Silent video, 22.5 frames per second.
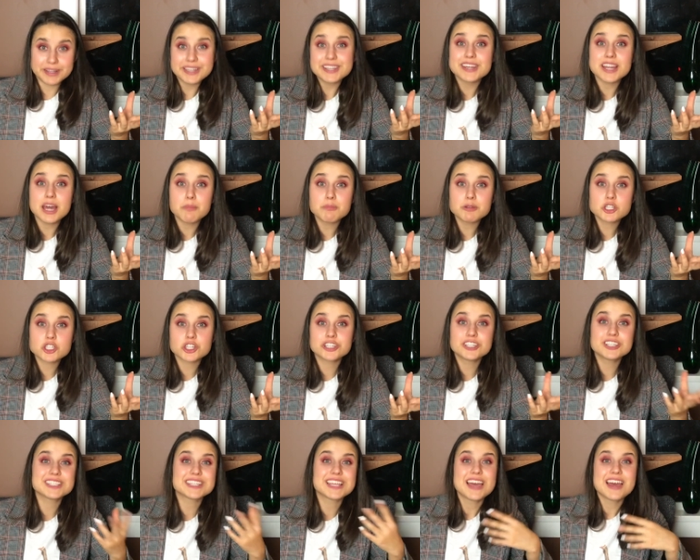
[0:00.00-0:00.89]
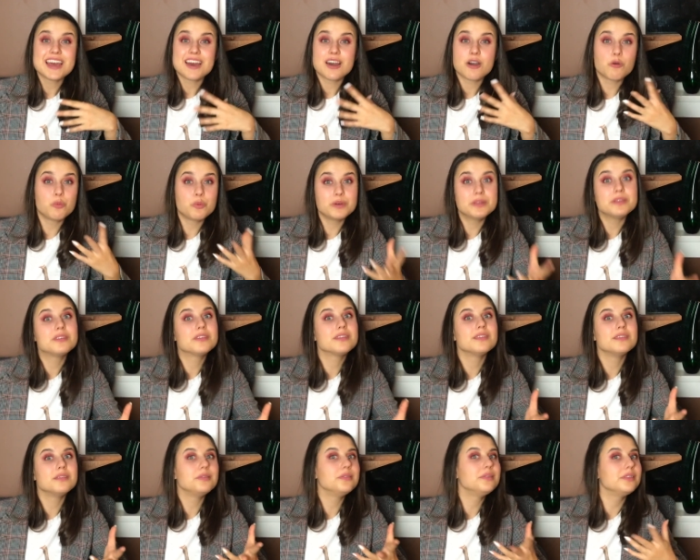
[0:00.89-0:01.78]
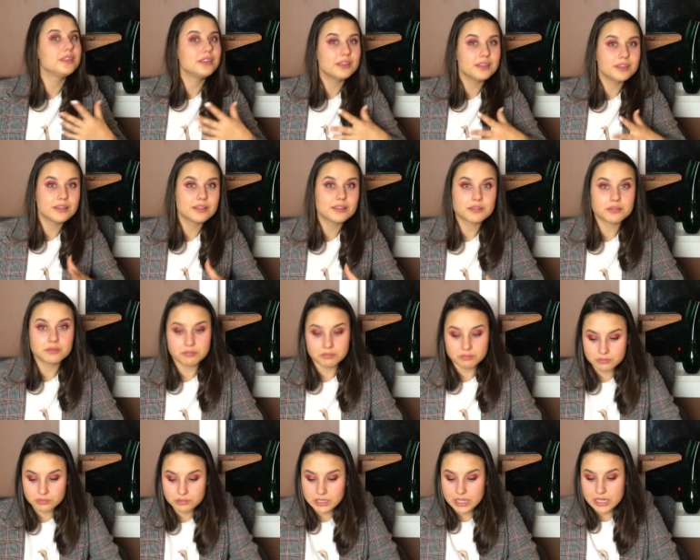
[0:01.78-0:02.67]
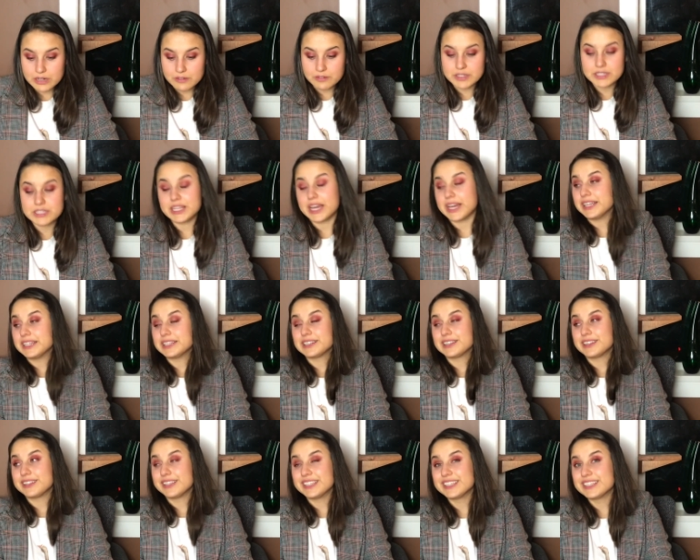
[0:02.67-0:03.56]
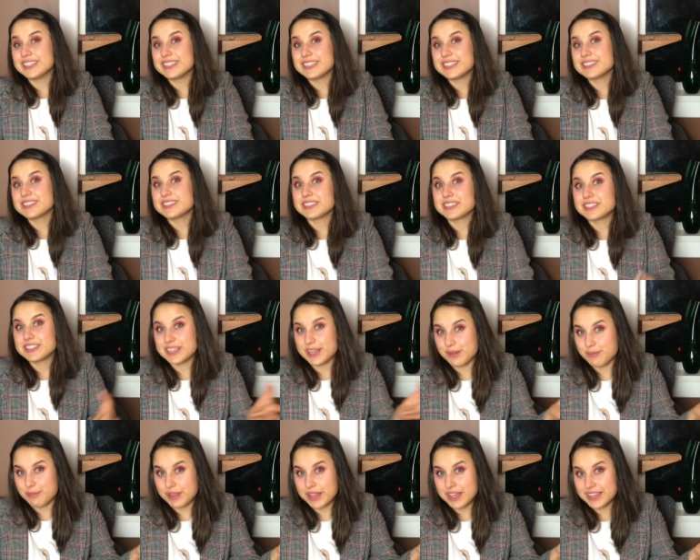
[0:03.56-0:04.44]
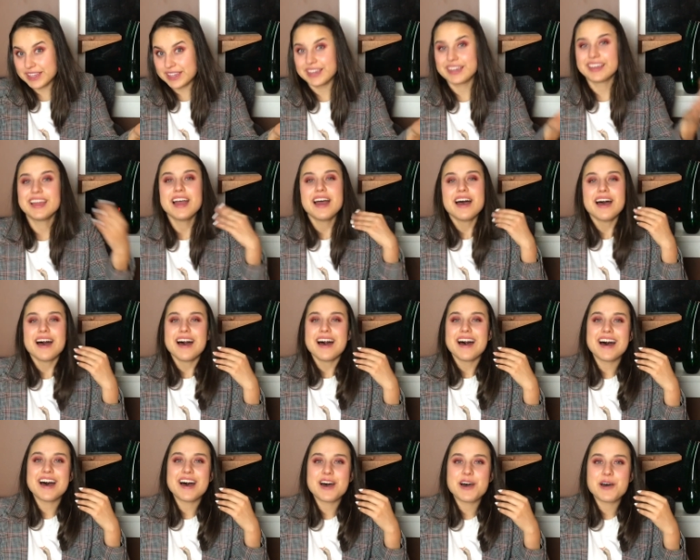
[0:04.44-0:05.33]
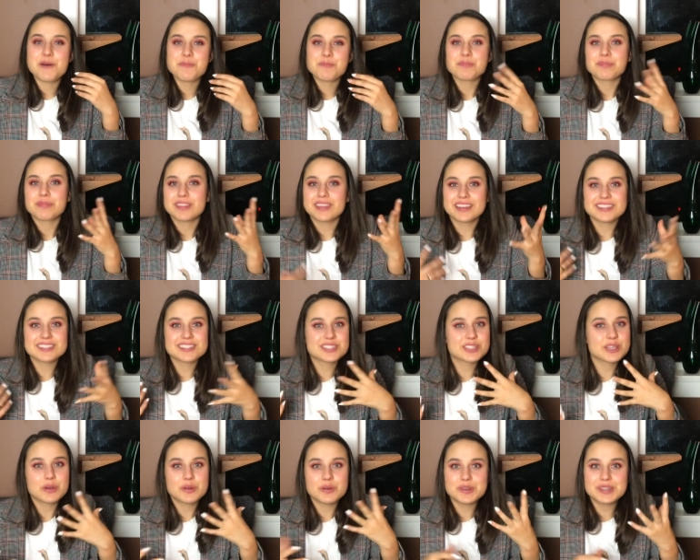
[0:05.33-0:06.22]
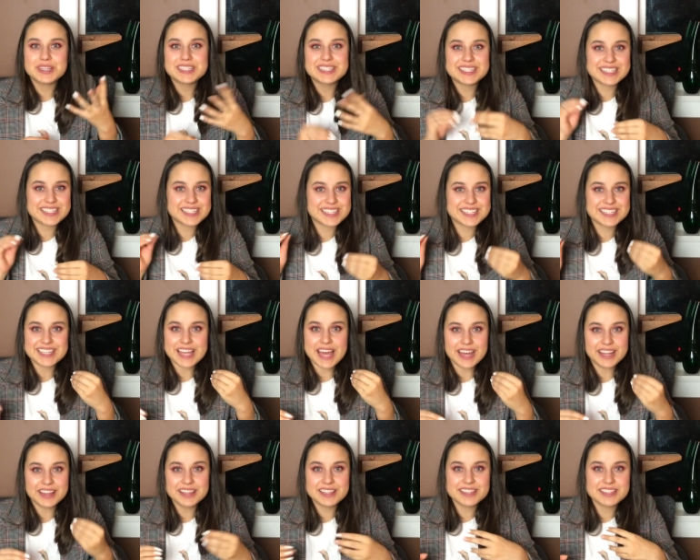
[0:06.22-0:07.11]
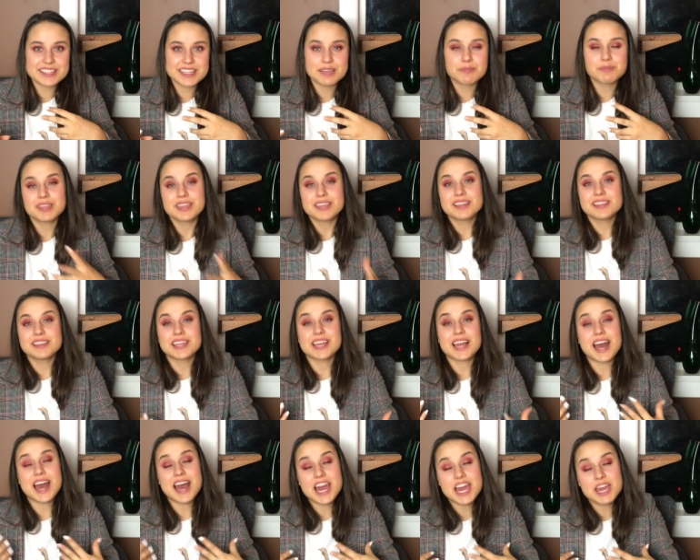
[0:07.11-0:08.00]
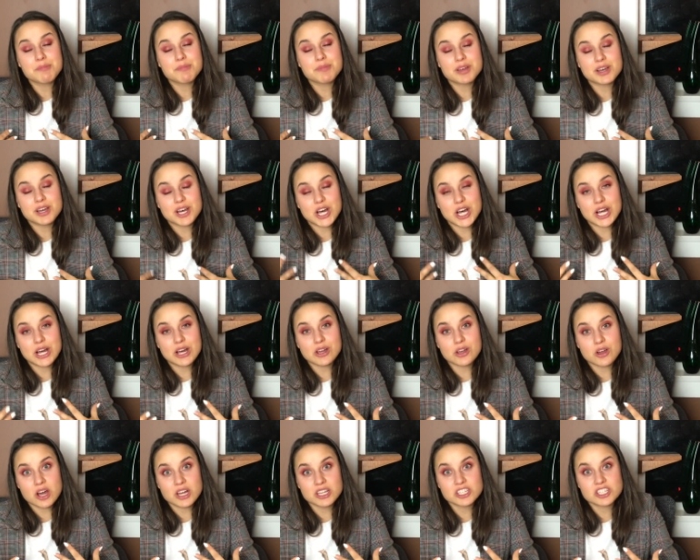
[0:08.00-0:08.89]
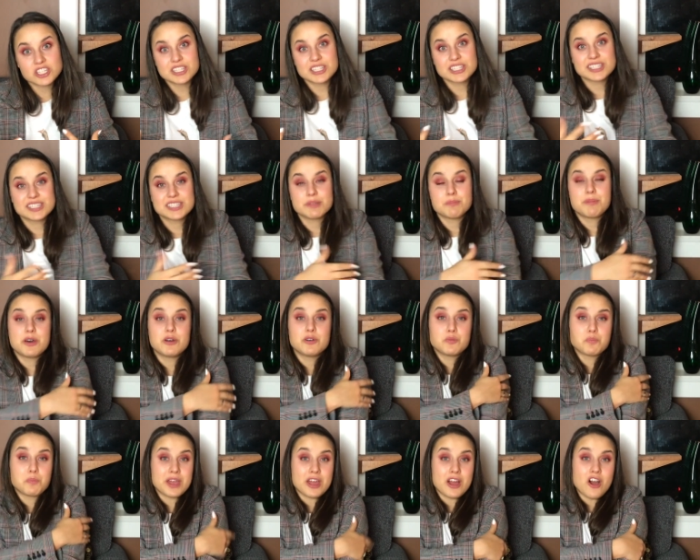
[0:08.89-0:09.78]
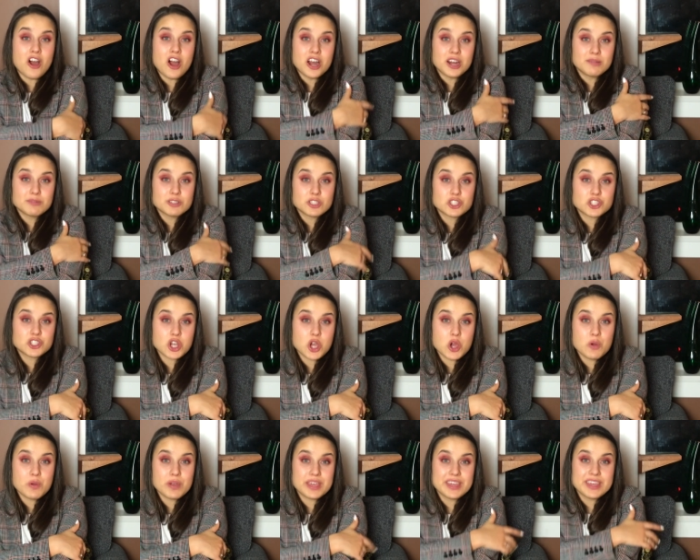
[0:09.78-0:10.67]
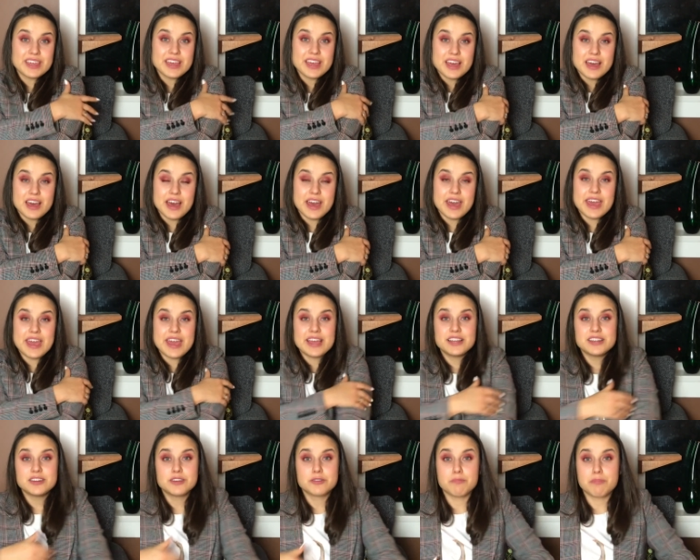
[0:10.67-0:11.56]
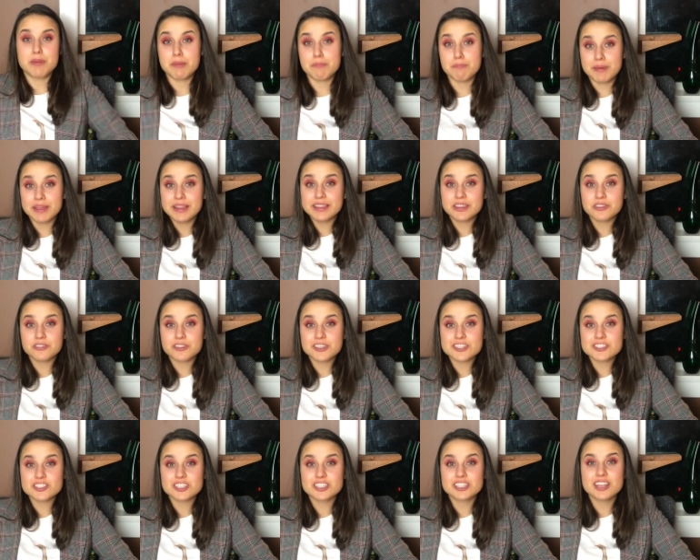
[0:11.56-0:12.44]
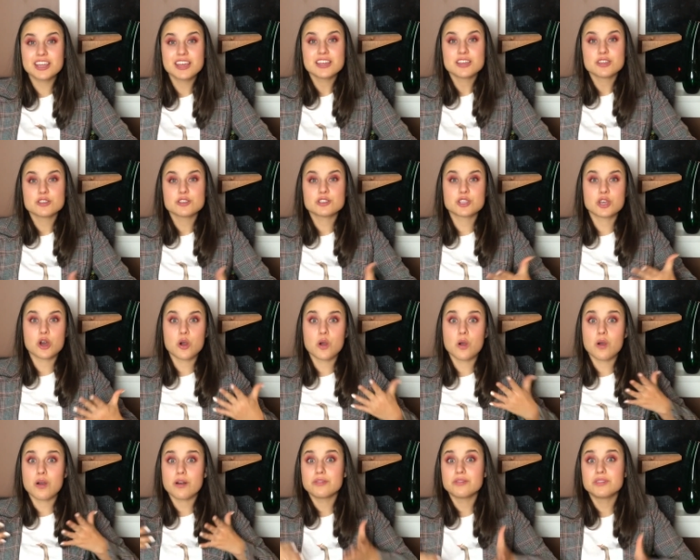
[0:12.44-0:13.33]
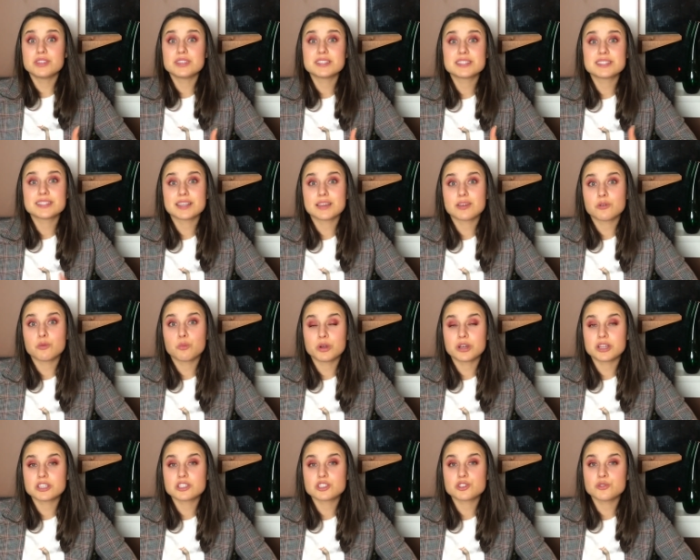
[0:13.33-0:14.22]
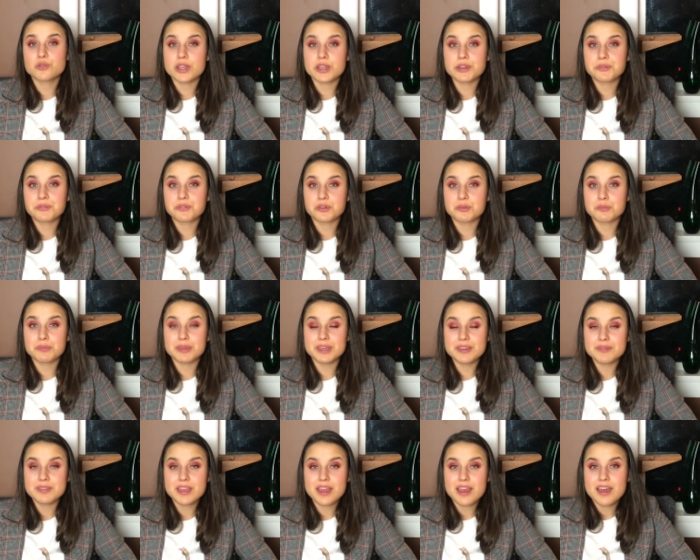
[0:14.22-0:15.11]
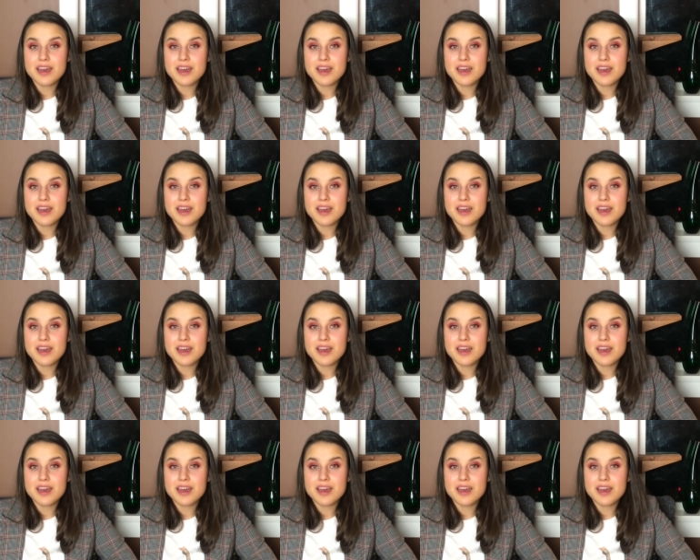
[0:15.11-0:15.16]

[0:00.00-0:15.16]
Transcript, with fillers: button-up shirt with the kind of a tight legging, the same legging. So it's exactly the same thing. Like, I'm conscious about my arms showing and my belly region, so this works great for me.